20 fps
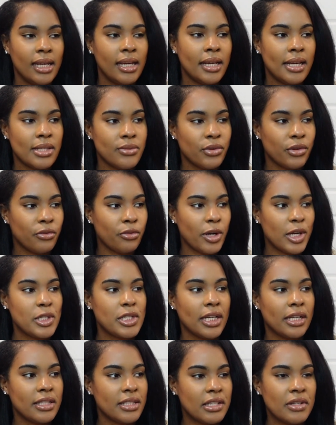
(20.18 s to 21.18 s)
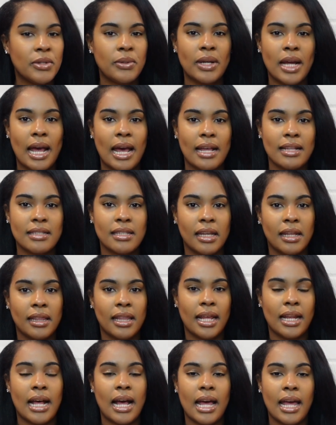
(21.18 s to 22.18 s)
It's refreshing to do content
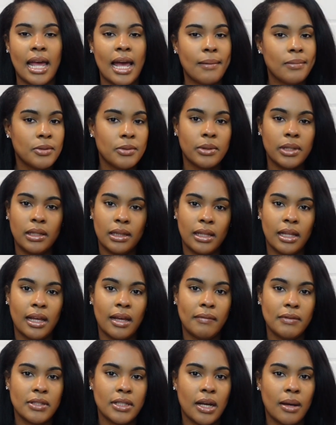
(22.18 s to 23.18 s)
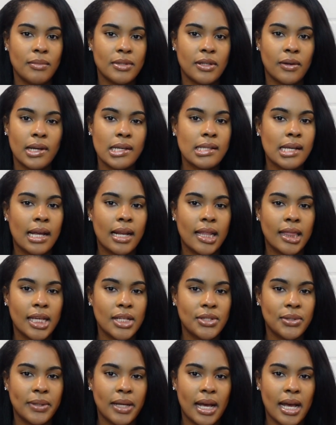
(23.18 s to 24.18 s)
that I absolutely love, so I'm so excited
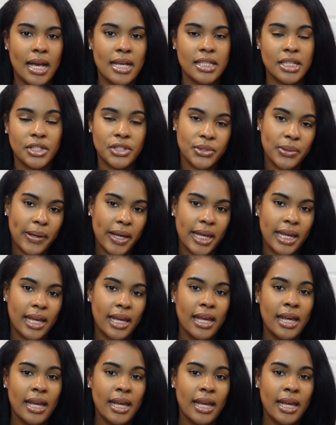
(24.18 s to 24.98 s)
that you guys enjoy it.